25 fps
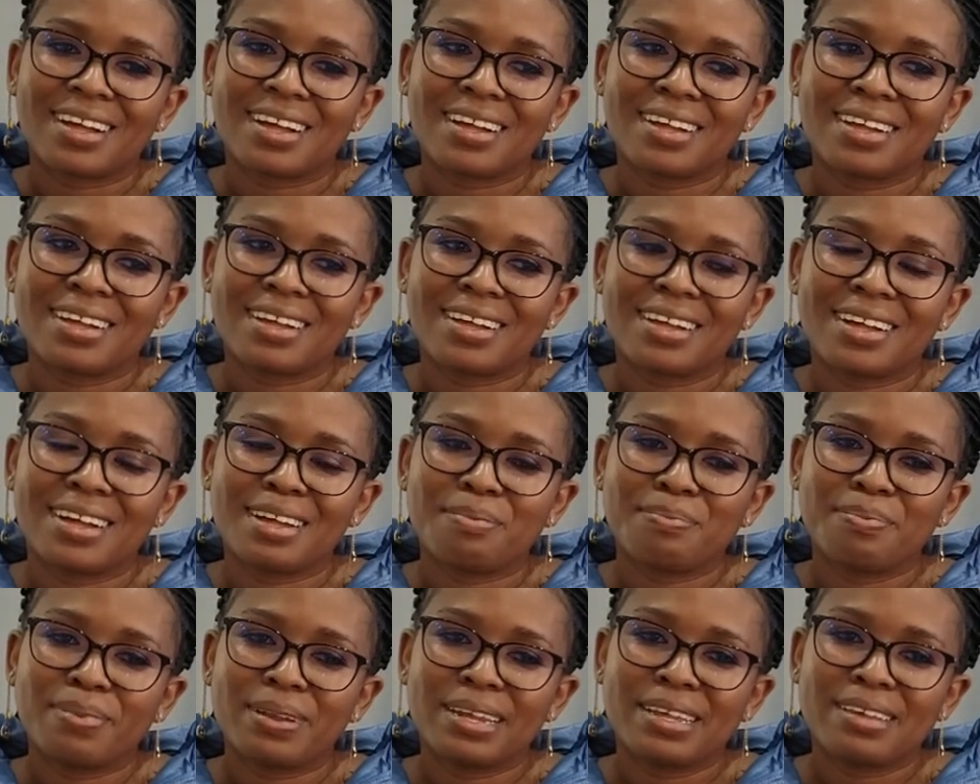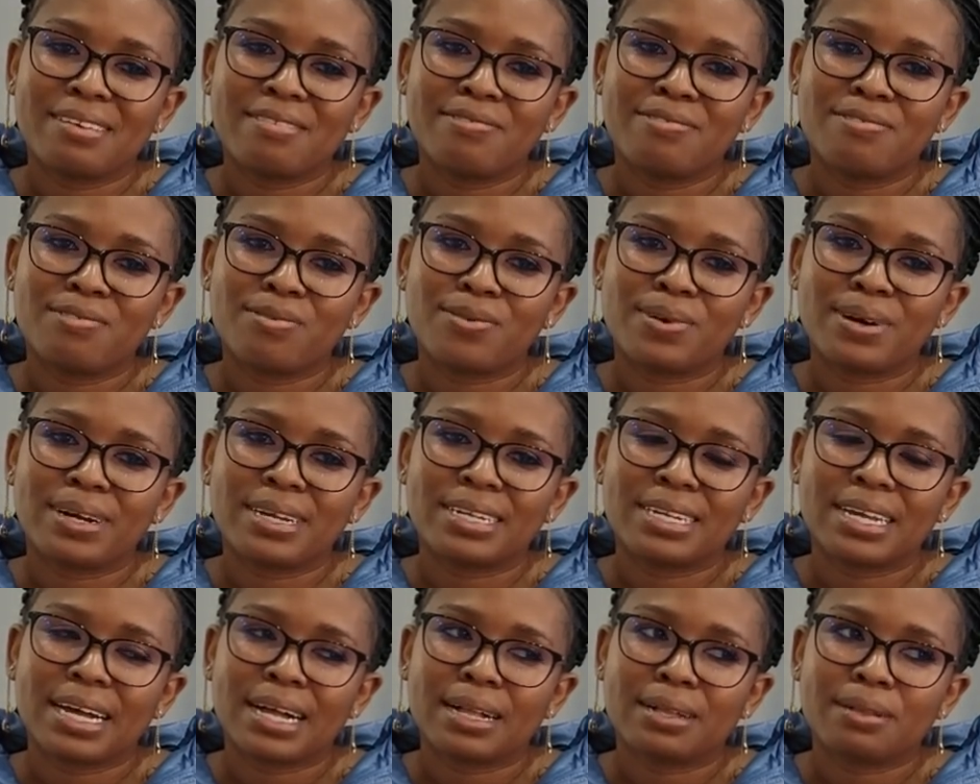I believe
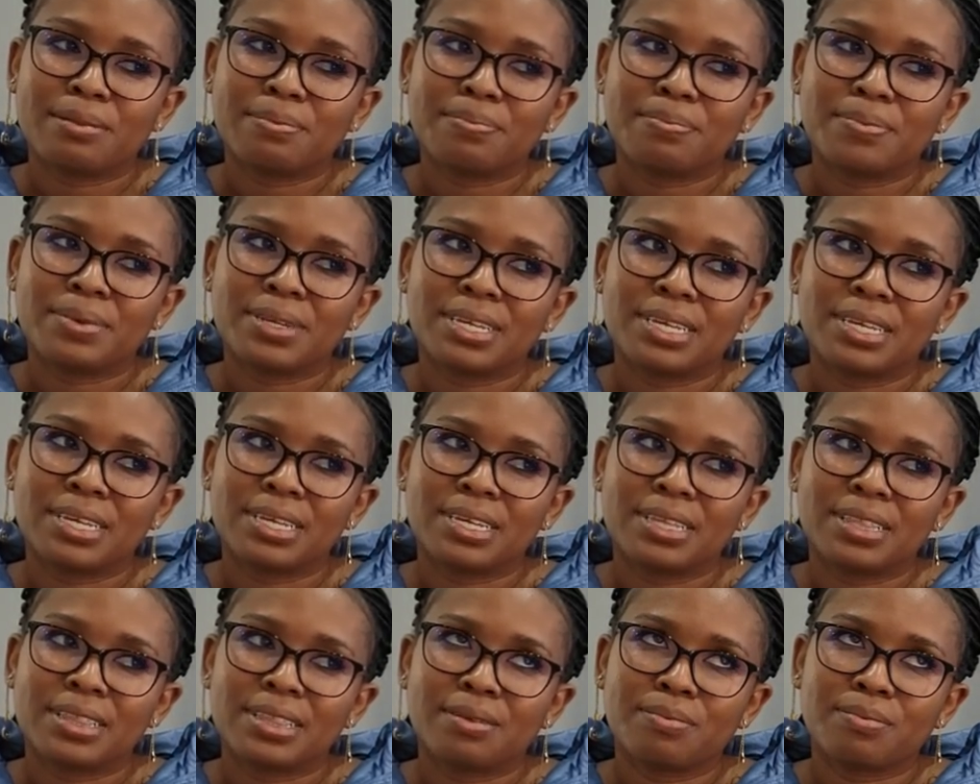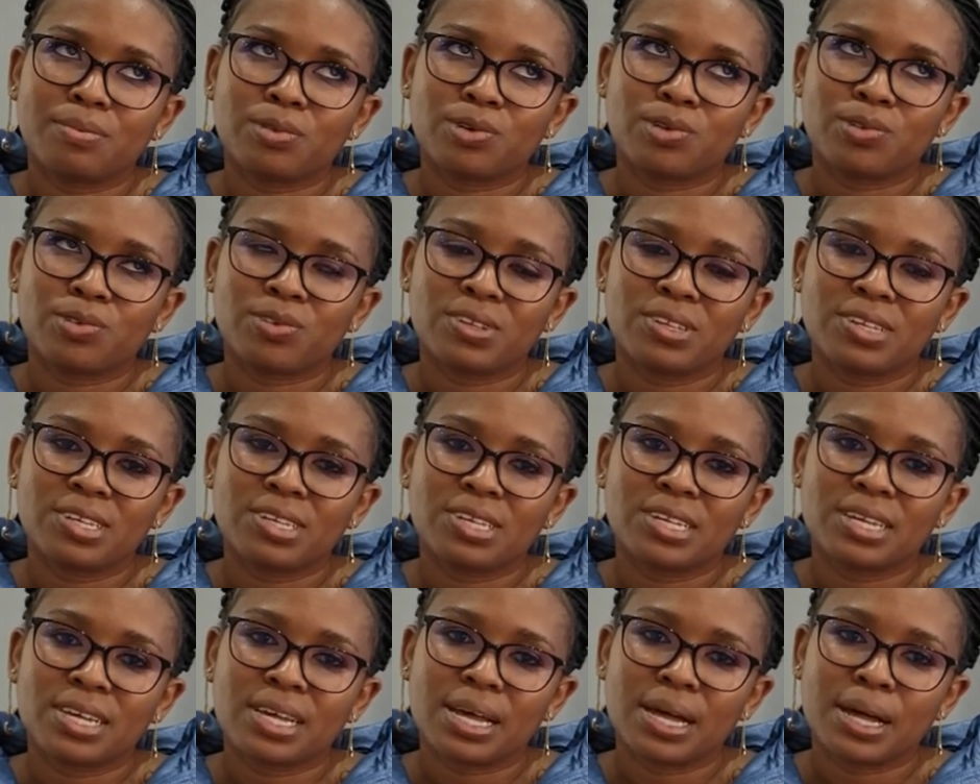what helped me the most
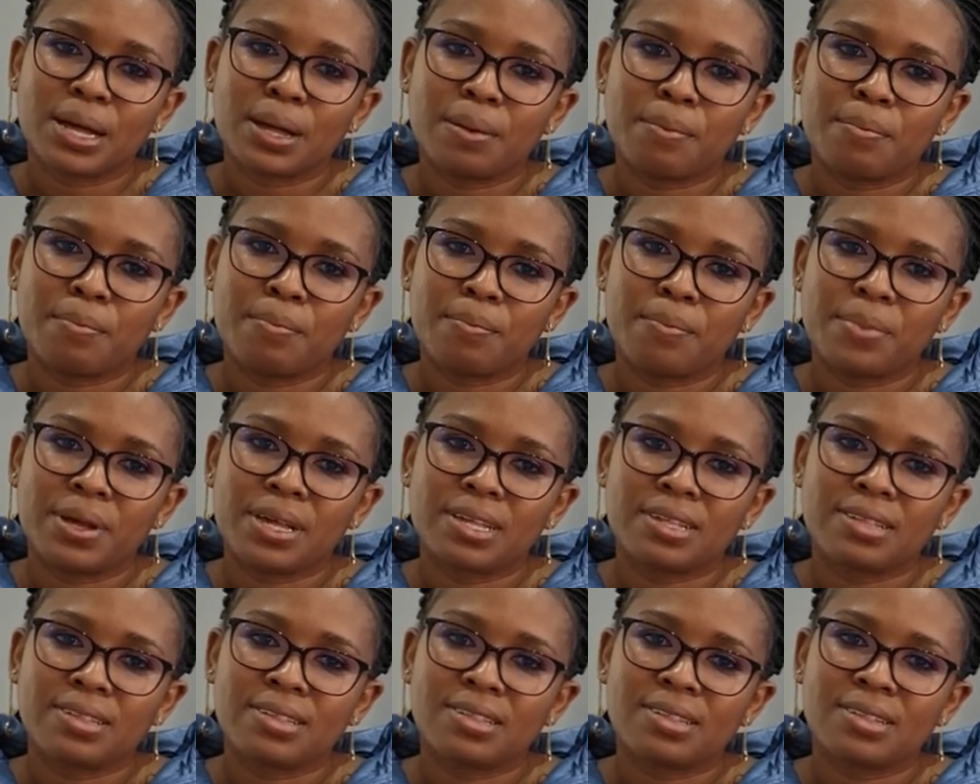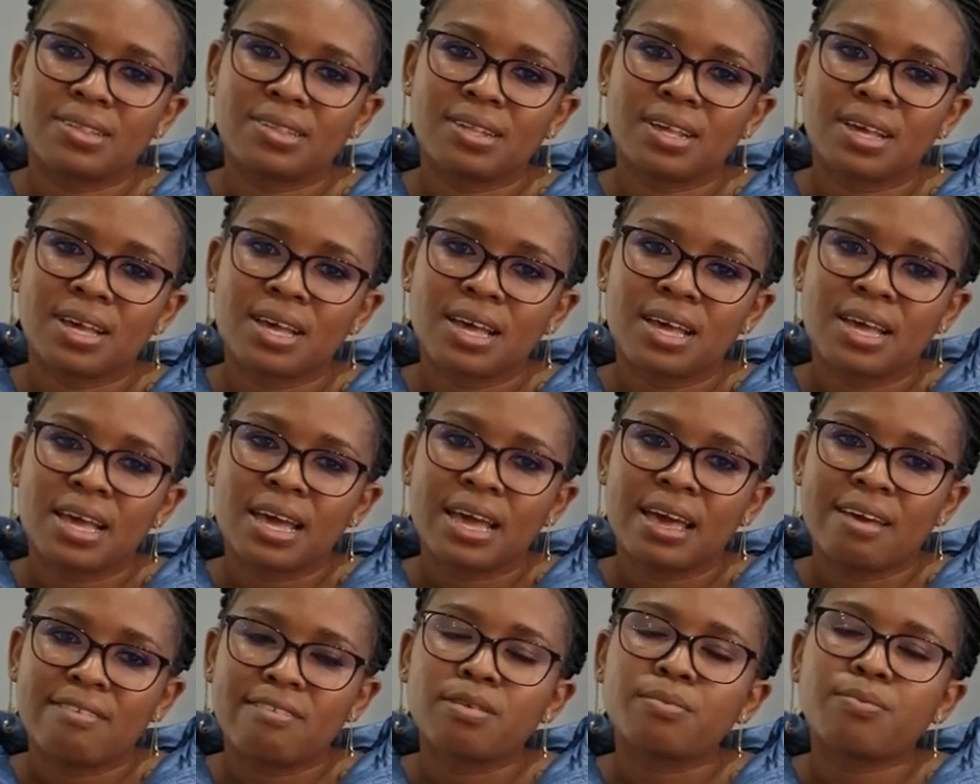is
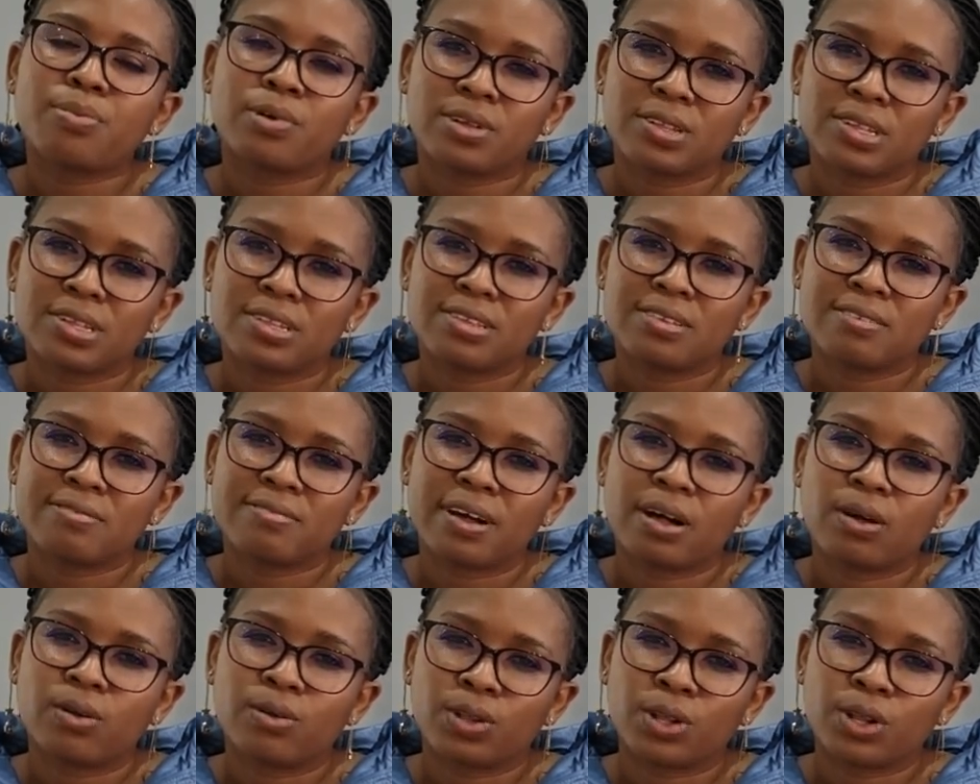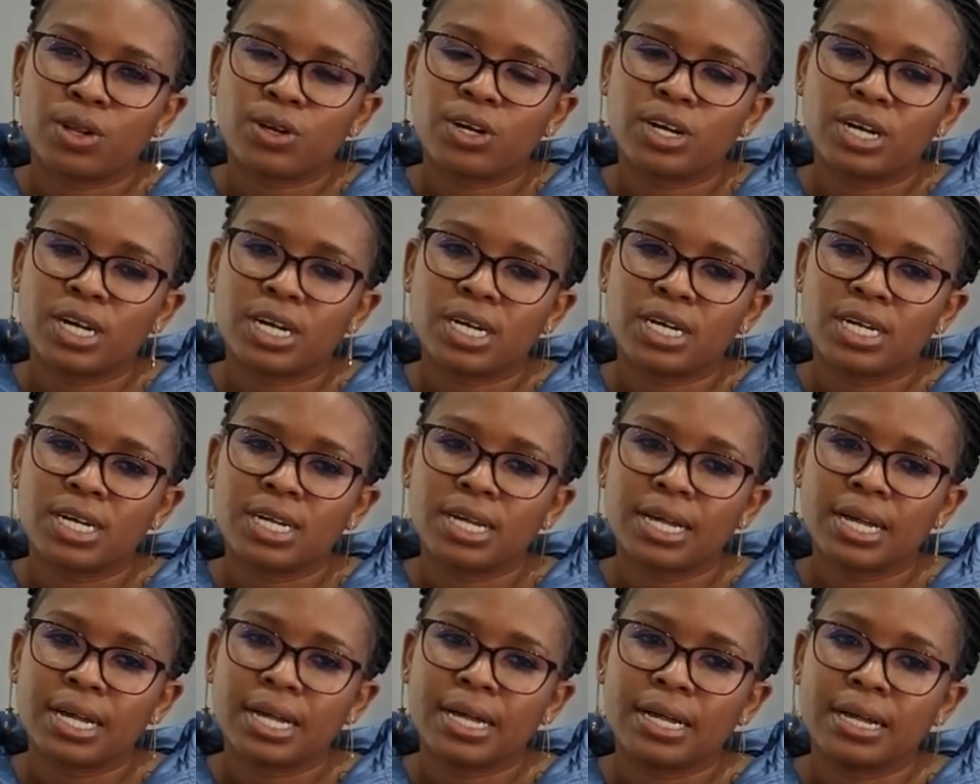having positive outlook
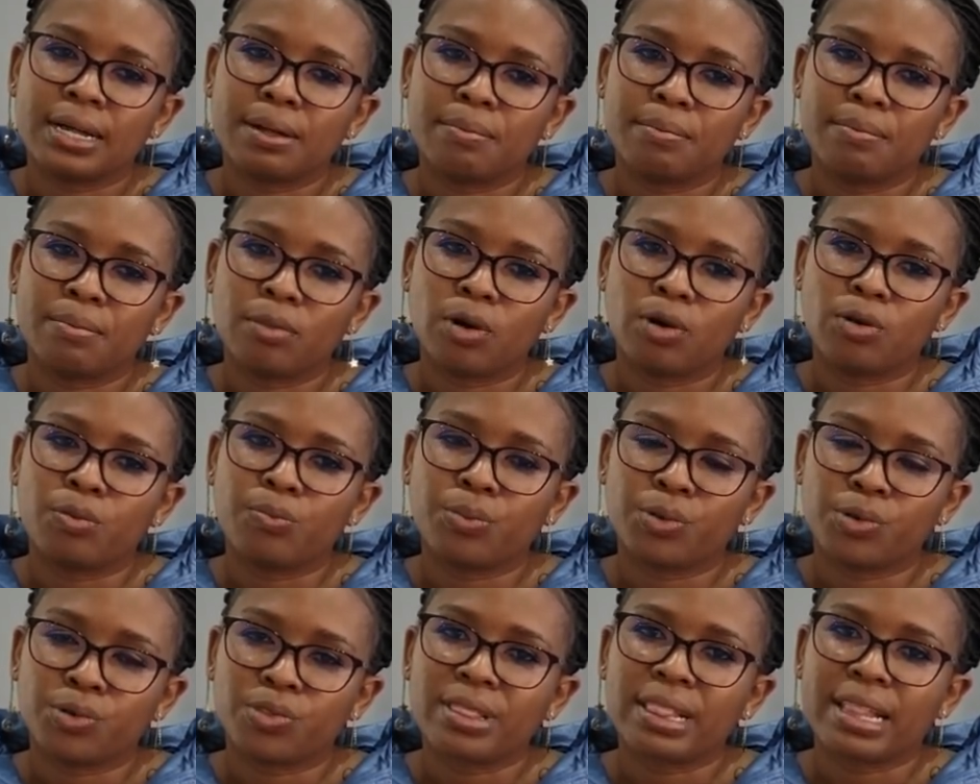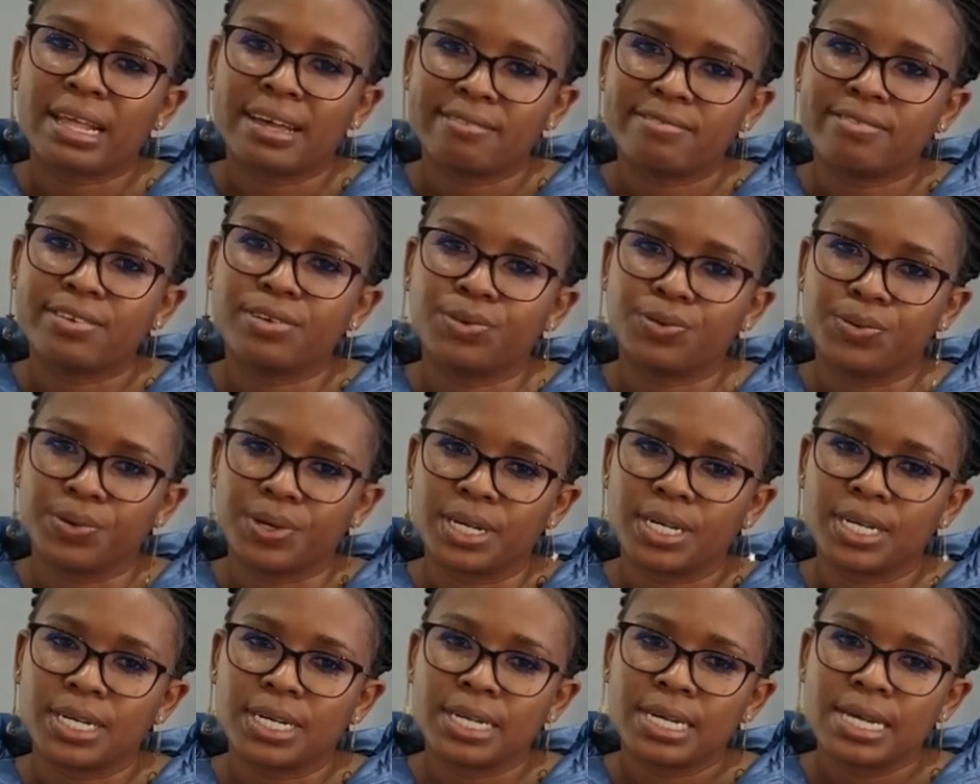on both life and
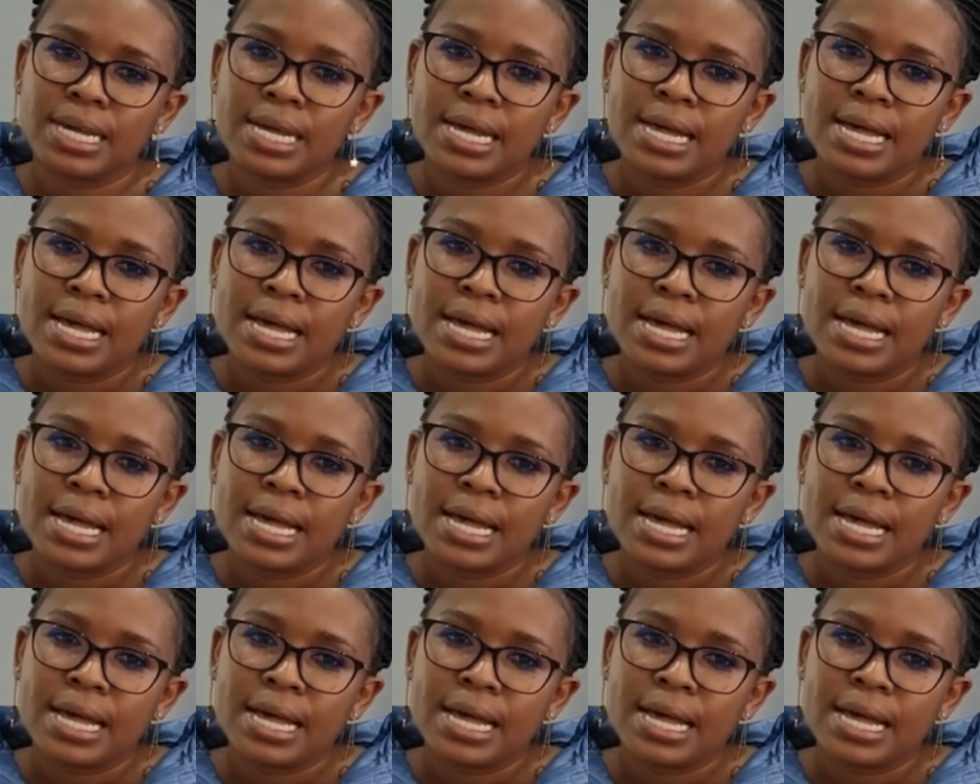work.